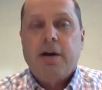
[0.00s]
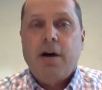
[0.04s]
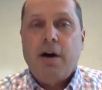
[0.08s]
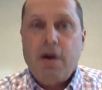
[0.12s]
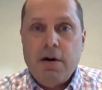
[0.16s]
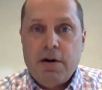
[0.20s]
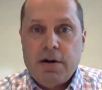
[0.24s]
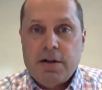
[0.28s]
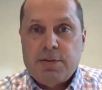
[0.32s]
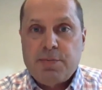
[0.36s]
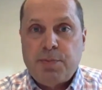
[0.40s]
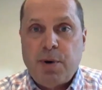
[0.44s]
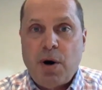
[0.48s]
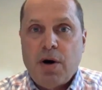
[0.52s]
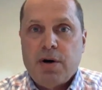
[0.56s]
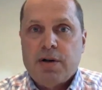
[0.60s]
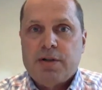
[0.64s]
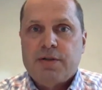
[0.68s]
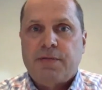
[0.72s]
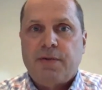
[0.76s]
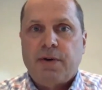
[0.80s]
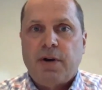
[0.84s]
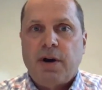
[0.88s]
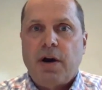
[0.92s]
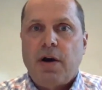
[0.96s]
The hardest
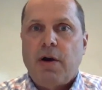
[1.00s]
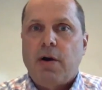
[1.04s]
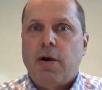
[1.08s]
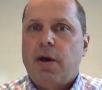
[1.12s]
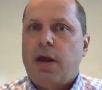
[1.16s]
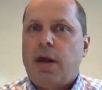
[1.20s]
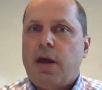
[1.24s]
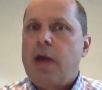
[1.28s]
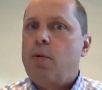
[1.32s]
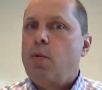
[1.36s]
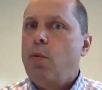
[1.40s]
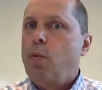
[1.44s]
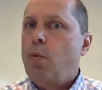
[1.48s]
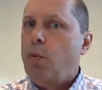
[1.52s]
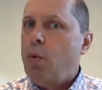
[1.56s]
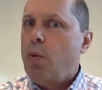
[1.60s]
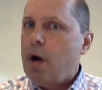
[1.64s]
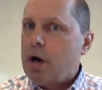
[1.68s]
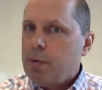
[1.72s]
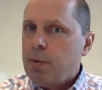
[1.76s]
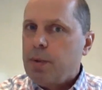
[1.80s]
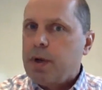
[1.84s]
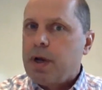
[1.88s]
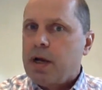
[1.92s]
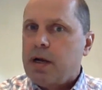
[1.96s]
part is figuring out, okay,
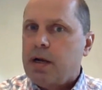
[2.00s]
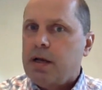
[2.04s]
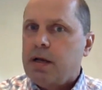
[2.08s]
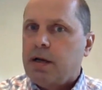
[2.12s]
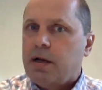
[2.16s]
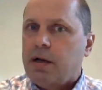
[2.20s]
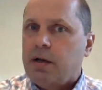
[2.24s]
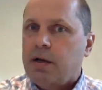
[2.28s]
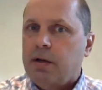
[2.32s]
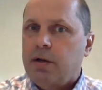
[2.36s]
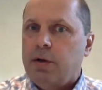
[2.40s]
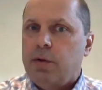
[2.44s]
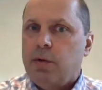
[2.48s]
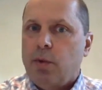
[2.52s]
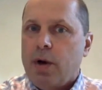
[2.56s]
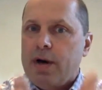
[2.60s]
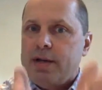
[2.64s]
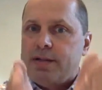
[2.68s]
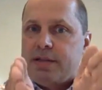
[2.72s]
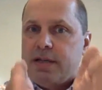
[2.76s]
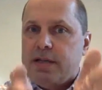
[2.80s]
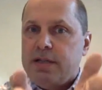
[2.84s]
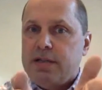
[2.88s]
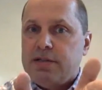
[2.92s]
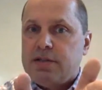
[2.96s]
what are we going to
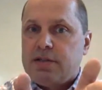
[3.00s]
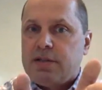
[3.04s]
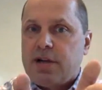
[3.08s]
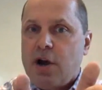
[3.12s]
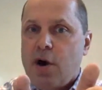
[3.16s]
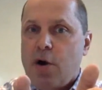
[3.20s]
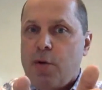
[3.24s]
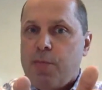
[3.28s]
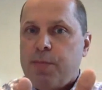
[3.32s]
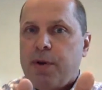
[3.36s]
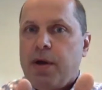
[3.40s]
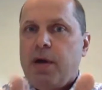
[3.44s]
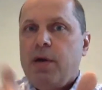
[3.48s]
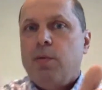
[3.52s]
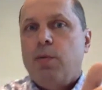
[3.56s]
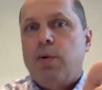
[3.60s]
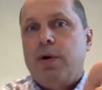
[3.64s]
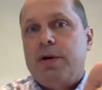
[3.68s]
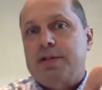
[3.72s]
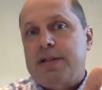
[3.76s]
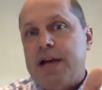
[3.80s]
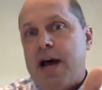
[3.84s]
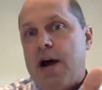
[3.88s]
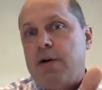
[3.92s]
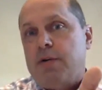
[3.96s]
include? What is in scope?
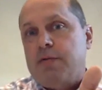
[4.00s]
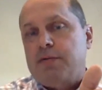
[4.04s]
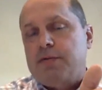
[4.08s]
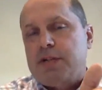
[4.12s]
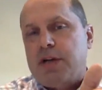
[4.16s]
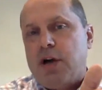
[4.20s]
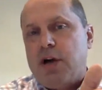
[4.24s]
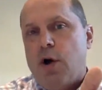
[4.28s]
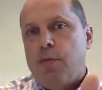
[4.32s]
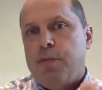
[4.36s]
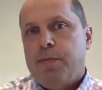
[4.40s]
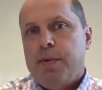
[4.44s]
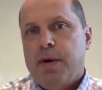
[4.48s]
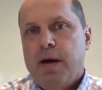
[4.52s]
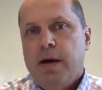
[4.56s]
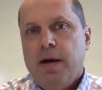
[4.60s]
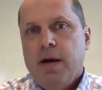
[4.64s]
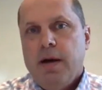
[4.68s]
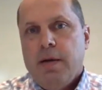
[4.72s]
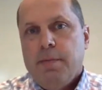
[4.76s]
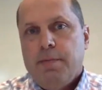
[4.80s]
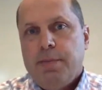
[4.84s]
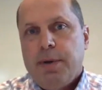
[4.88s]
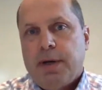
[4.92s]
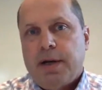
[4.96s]
What is out of scope?
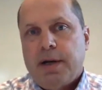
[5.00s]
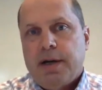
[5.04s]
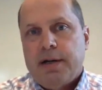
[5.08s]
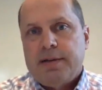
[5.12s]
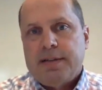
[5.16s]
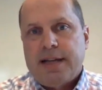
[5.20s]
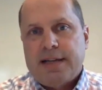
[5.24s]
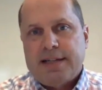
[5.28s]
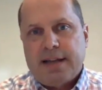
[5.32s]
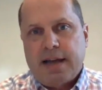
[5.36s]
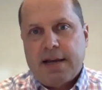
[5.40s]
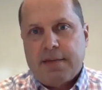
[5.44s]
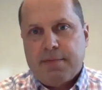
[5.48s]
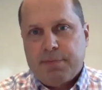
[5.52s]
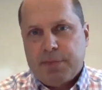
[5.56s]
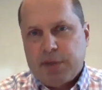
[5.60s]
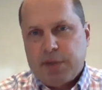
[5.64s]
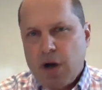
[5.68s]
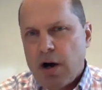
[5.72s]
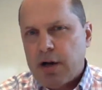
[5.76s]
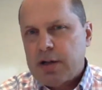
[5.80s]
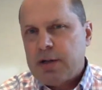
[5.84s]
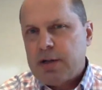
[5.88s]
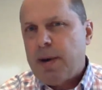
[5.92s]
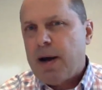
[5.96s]
Because as I
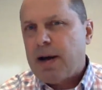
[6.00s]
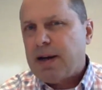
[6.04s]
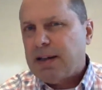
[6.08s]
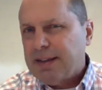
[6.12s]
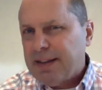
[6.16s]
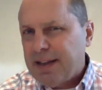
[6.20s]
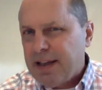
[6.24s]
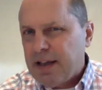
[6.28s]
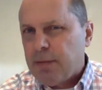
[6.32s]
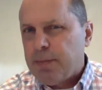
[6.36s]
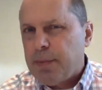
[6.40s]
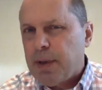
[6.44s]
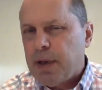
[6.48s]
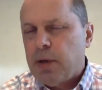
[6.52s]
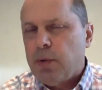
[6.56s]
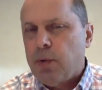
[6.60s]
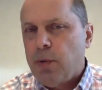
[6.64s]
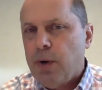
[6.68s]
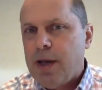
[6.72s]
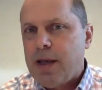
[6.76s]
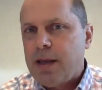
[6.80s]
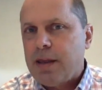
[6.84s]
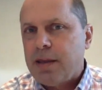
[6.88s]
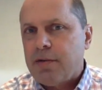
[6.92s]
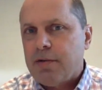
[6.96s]
talked about a little bit in
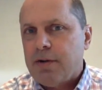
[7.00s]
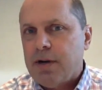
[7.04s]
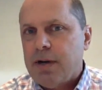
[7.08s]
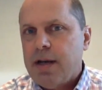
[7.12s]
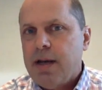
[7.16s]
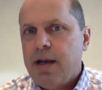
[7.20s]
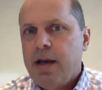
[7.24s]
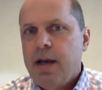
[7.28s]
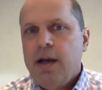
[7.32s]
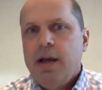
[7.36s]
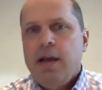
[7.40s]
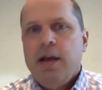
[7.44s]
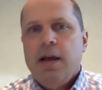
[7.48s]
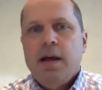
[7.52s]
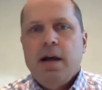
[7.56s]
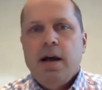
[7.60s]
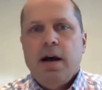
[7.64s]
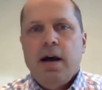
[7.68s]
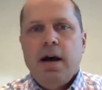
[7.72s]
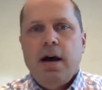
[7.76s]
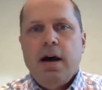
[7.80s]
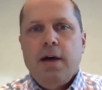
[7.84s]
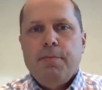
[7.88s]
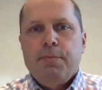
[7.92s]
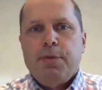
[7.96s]
week 3,
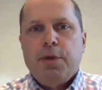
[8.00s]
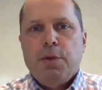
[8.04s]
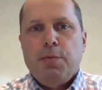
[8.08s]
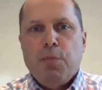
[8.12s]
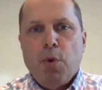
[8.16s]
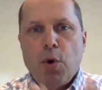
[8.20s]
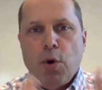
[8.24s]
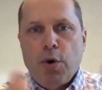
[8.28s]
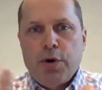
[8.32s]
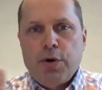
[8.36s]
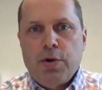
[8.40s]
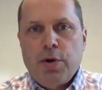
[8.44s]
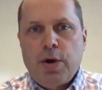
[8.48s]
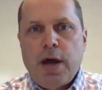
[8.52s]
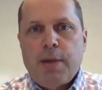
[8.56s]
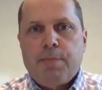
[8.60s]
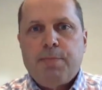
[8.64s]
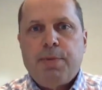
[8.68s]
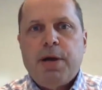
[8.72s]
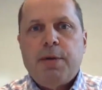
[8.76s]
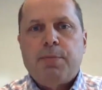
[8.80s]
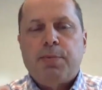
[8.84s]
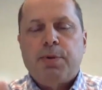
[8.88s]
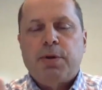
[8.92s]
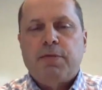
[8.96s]
the more you get
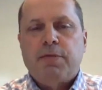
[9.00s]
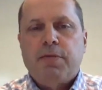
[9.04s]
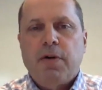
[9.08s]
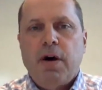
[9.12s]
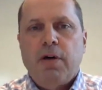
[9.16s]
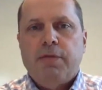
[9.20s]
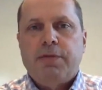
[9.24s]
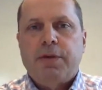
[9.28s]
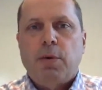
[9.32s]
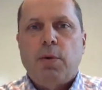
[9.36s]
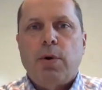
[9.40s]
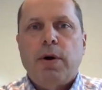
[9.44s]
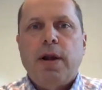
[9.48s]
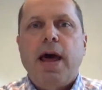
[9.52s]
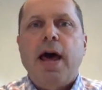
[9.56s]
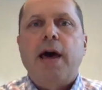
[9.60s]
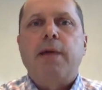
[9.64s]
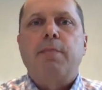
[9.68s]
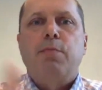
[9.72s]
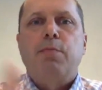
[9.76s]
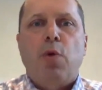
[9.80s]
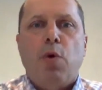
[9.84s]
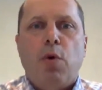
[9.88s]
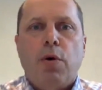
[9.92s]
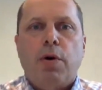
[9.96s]
people involved, they want to
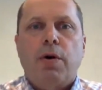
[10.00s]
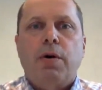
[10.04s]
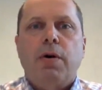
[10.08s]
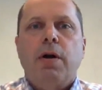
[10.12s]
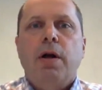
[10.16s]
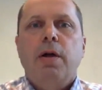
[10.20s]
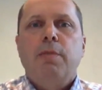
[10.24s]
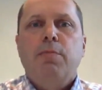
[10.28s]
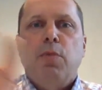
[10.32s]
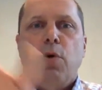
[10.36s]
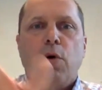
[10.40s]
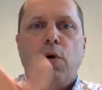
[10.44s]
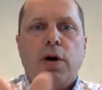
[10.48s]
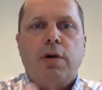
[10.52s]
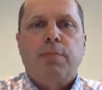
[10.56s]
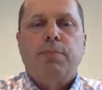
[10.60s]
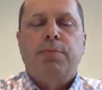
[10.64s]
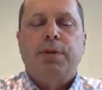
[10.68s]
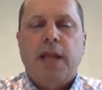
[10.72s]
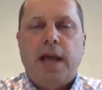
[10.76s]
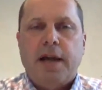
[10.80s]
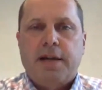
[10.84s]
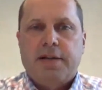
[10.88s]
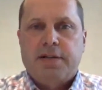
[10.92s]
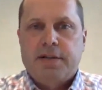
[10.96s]
add more and more
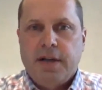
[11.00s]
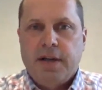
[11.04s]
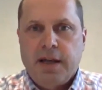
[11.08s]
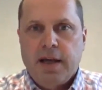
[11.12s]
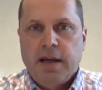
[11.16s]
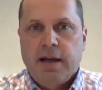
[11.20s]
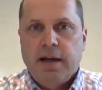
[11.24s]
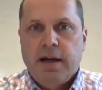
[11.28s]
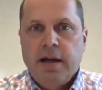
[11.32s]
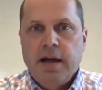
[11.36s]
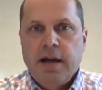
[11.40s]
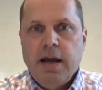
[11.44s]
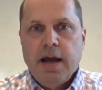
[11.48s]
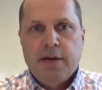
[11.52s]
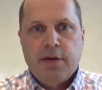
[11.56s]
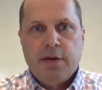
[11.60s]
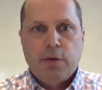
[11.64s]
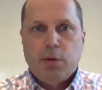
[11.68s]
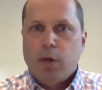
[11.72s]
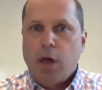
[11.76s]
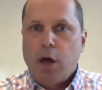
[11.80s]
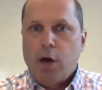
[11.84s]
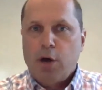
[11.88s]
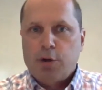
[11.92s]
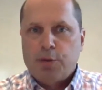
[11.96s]
complexity in. And there
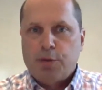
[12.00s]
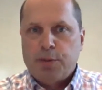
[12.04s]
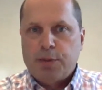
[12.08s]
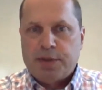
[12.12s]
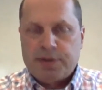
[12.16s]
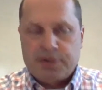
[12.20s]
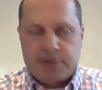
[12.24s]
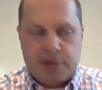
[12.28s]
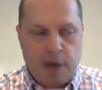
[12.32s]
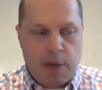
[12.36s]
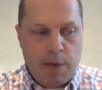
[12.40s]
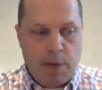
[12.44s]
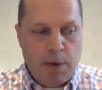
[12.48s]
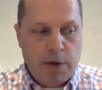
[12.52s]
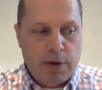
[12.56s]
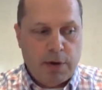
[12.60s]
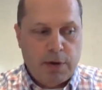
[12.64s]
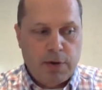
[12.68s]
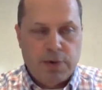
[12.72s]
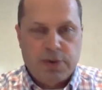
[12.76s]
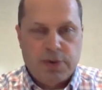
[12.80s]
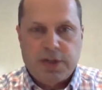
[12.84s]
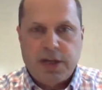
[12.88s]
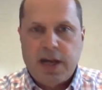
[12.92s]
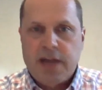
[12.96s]
will always be someone
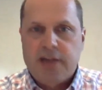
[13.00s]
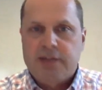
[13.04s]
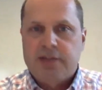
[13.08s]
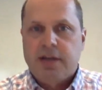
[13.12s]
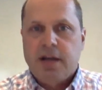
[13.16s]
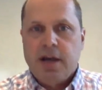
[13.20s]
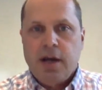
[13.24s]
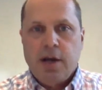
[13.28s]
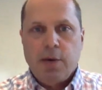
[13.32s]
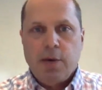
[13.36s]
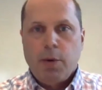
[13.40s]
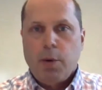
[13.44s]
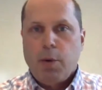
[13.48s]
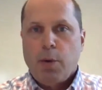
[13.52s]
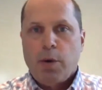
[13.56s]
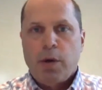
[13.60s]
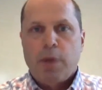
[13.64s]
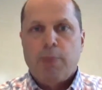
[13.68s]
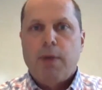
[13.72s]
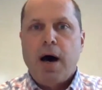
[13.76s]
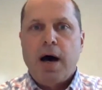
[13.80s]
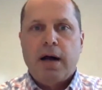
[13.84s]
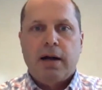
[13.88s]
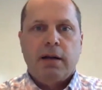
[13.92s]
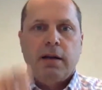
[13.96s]
who says, we want to
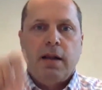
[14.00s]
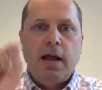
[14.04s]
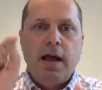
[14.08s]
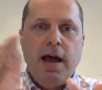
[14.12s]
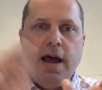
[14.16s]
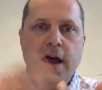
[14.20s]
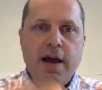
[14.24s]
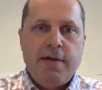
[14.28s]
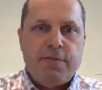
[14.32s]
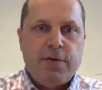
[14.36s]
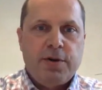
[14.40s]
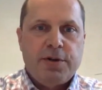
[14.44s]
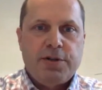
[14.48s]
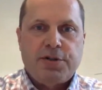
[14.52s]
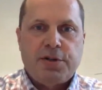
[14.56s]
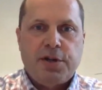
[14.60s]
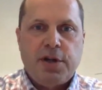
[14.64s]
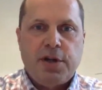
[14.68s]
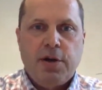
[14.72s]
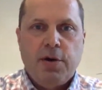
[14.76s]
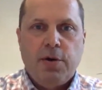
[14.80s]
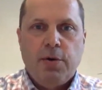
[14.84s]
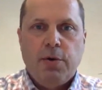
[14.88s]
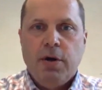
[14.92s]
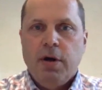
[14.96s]
model every
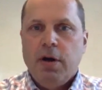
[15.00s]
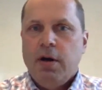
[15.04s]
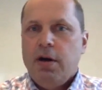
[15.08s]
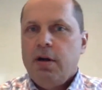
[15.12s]
SKU